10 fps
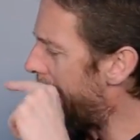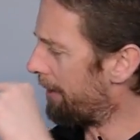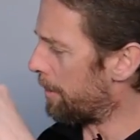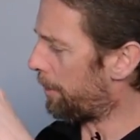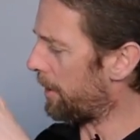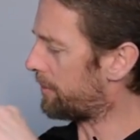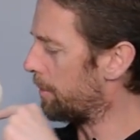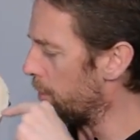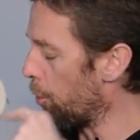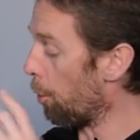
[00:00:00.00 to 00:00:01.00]
And the blood
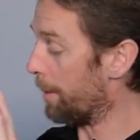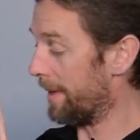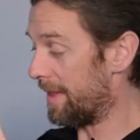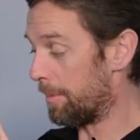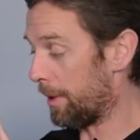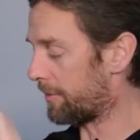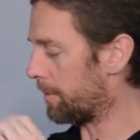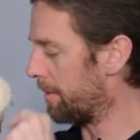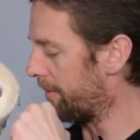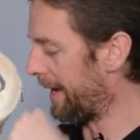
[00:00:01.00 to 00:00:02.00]
from the orbit and then the blood
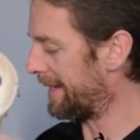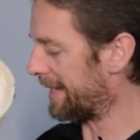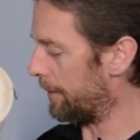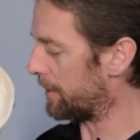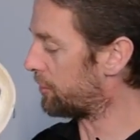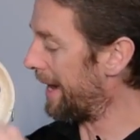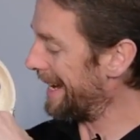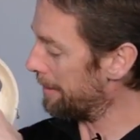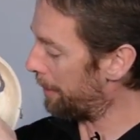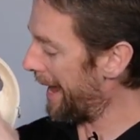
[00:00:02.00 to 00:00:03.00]
from the face here is
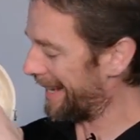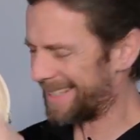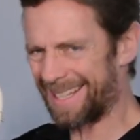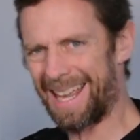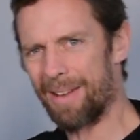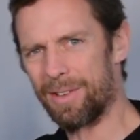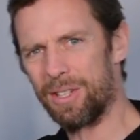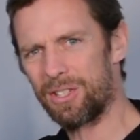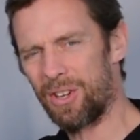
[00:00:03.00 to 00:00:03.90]
draining back to the cavernous